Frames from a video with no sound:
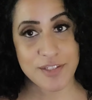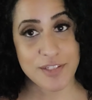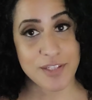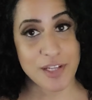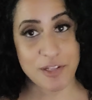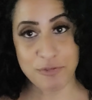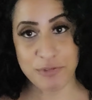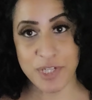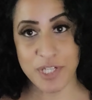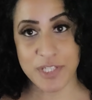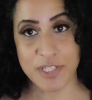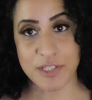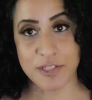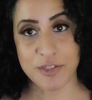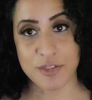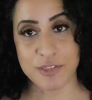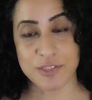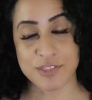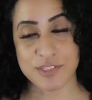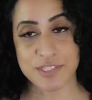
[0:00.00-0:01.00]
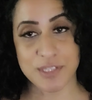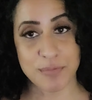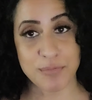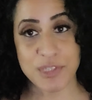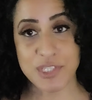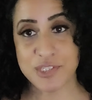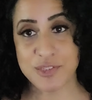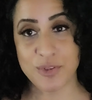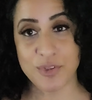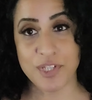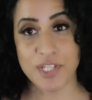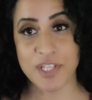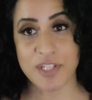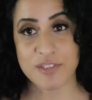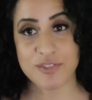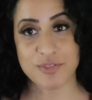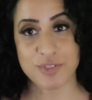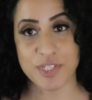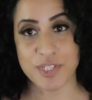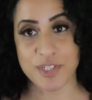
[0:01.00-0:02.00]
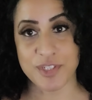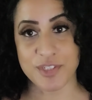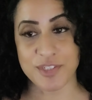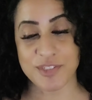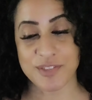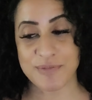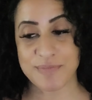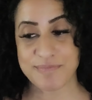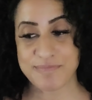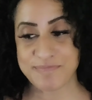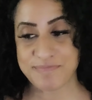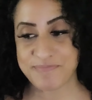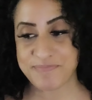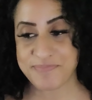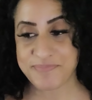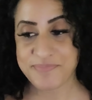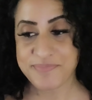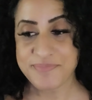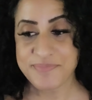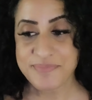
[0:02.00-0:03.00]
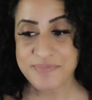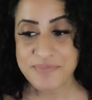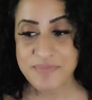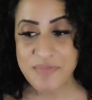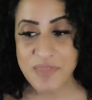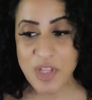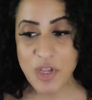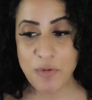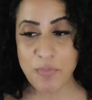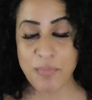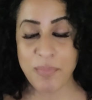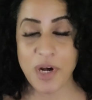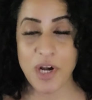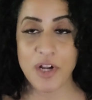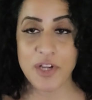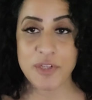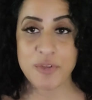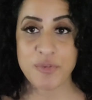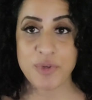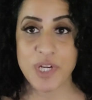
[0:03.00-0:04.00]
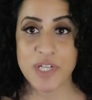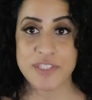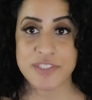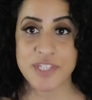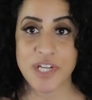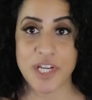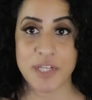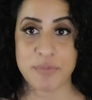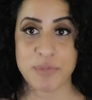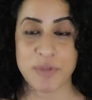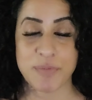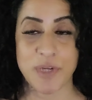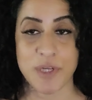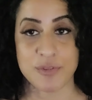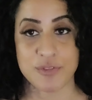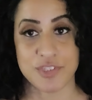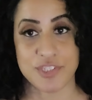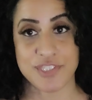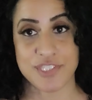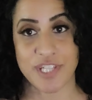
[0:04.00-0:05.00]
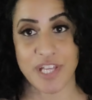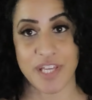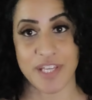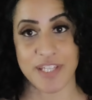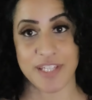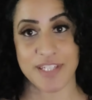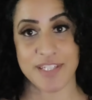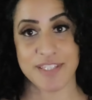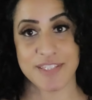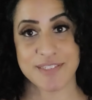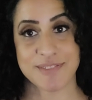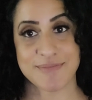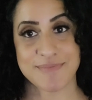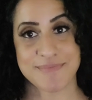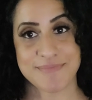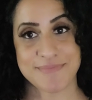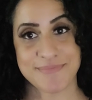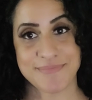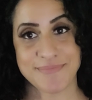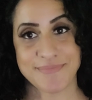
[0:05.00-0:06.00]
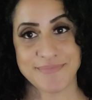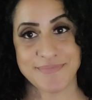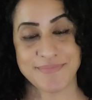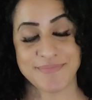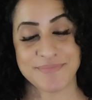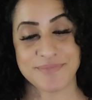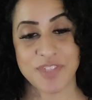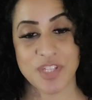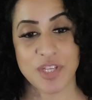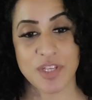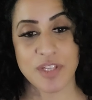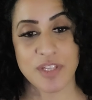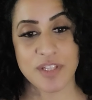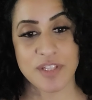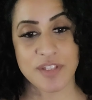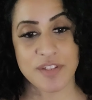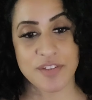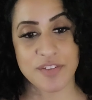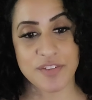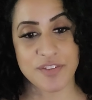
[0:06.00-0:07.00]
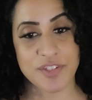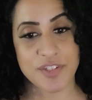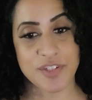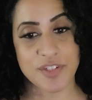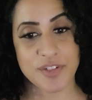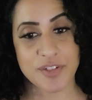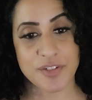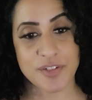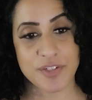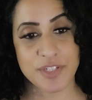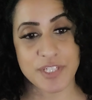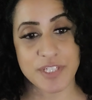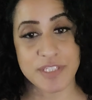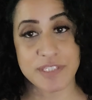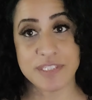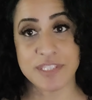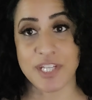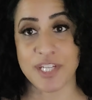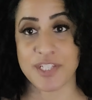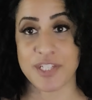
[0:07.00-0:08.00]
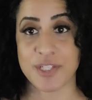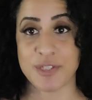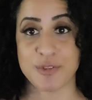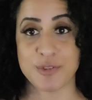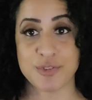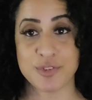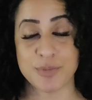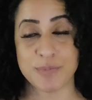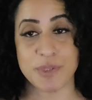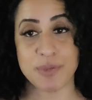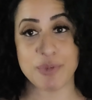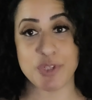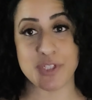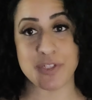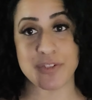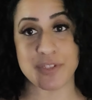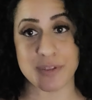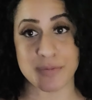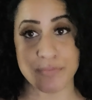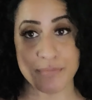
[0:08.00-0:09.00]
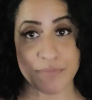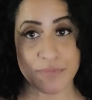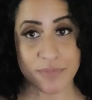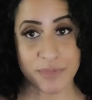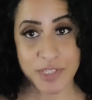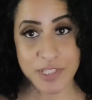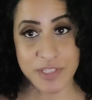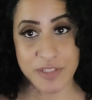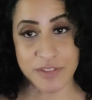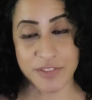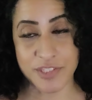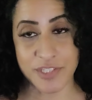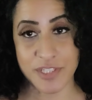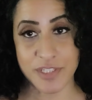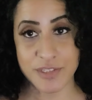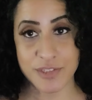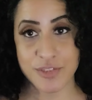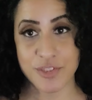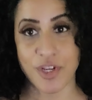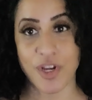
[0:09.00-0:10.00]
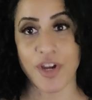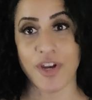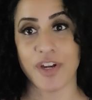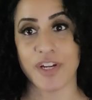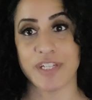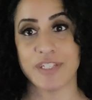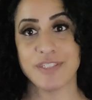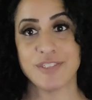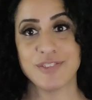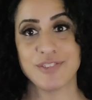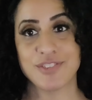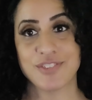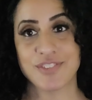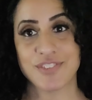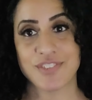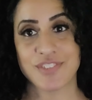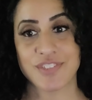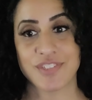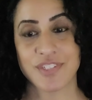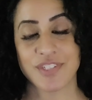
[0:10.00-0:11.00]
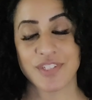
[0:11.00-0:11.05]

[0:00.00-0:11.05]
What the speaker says: Get ready, because somebody's going to get triggered by what I'm about to say. There is, and I used to be one of them, guilty as charged.